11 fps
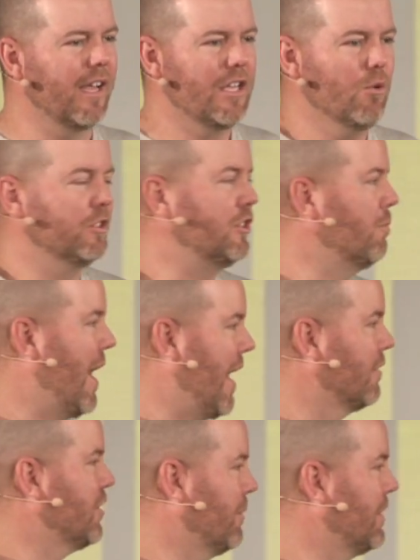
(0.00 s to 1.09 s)
and you would still
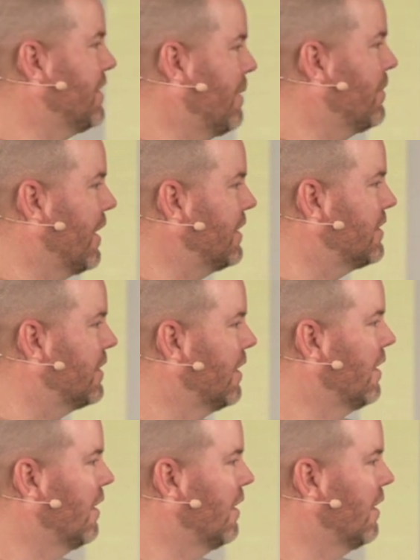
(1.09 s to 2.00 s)
battle some of the same things.